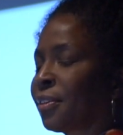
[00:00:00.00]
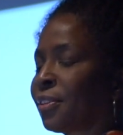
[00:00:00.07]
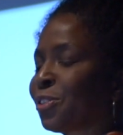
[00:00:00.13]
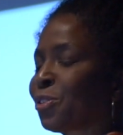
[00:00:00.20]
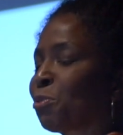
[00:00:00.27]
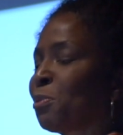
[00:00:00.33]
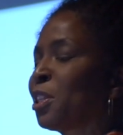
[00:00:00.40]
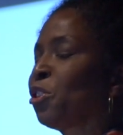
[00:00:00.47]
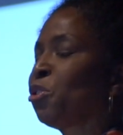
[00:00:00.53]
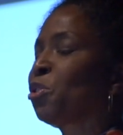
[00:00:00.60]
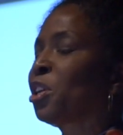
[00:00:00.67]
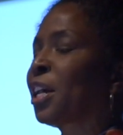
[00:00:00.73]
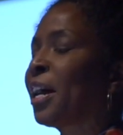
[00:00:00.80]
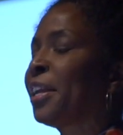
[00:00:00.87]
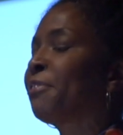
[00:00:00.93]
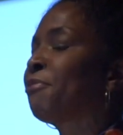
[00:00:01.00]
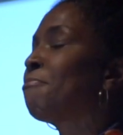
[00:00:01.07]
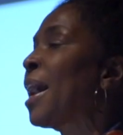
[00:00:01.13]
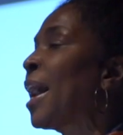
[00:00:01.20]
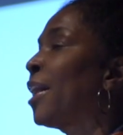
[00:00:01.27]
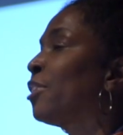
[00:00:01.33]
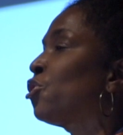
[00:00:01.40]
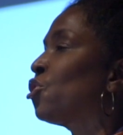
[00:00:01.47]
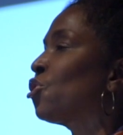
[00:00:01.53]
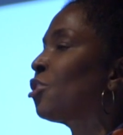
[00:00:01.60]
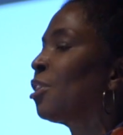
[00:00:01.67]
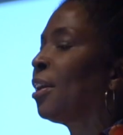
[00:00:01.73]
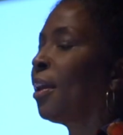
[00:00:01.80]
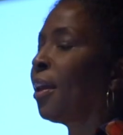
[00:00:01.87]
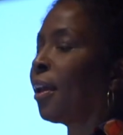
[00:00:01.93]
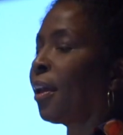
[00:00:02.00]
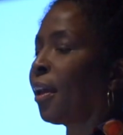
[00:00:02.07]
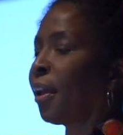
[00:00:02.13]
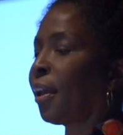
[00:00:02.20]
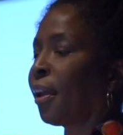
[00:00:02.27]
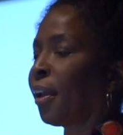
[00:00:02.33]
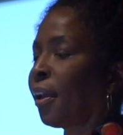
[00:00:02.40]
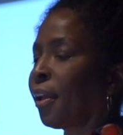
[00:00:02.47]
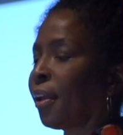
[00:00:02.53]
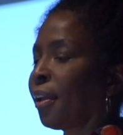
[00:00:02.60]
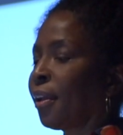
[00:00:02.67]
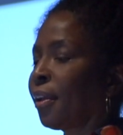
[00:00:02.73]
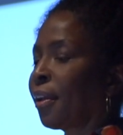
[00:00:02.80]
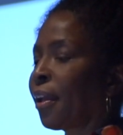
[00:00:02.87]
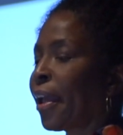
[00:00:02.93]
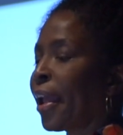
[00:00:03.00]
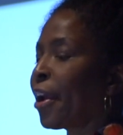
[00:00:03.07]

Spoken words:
assuming that you could kind of match a